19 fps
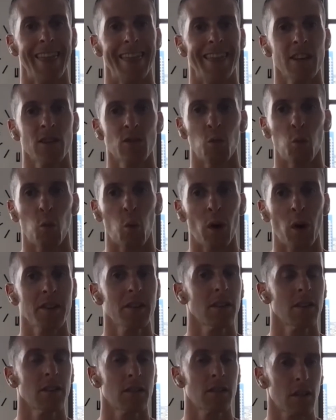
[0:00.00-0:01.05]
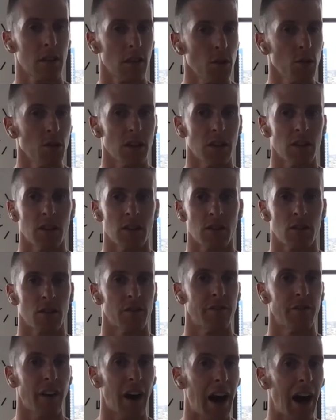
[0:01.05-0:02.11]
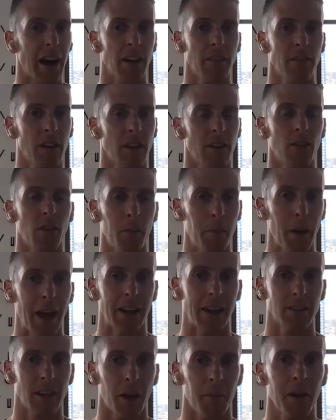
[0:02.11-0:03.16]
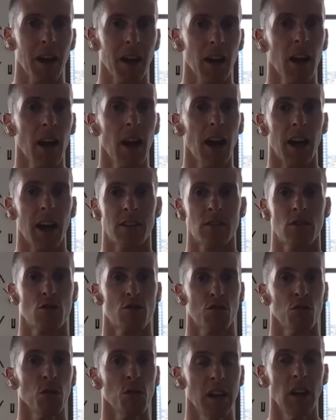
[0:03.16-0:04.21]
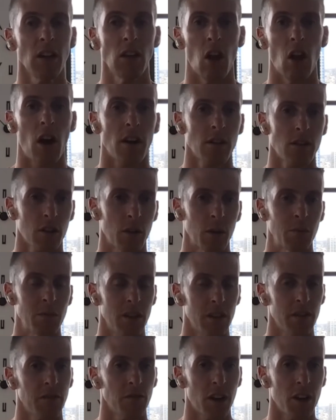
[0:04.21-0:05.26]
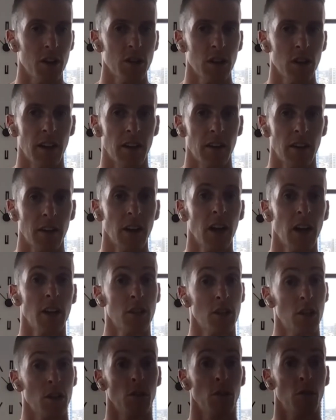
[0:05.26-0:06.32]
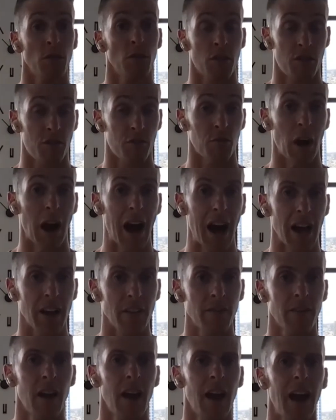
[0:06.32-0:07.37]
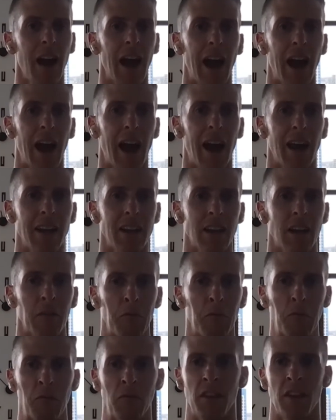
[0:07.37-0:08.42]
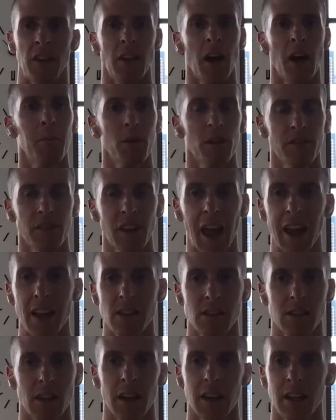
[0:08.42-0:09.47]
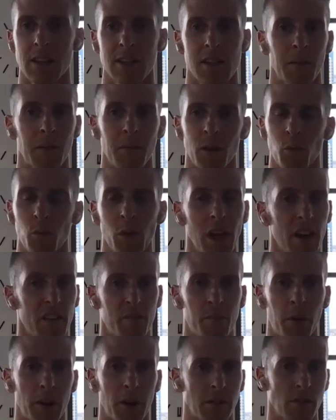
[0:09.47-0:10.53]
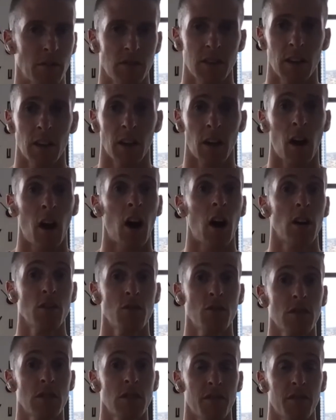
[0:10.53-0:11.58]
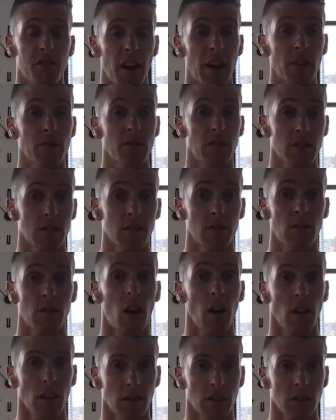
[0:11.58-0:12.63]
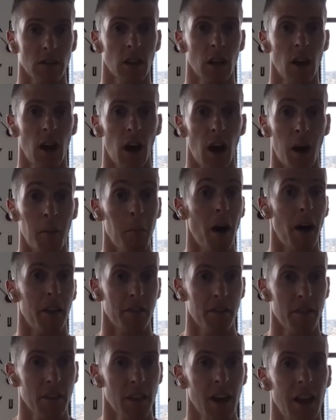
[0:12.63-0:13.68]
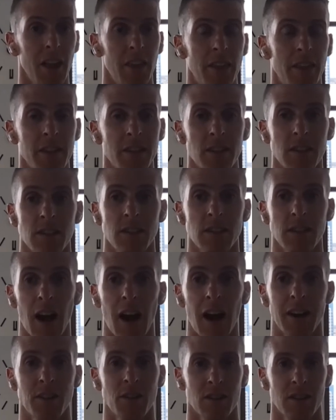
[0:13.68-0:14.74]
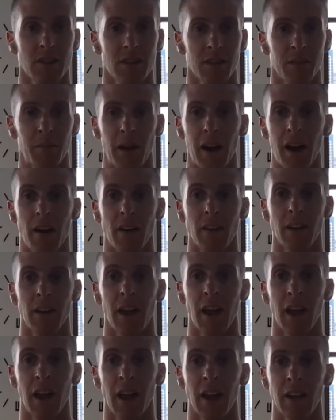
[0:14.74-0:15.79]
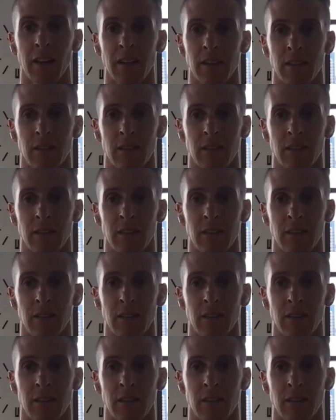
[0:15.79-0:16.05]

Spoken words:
This wasn't a solution to survive the pandemic. It's truly a long-term differentiator to thrive. And the number of case studies, we have partners selling hundreds of thousands of dollars a month. This is not just about a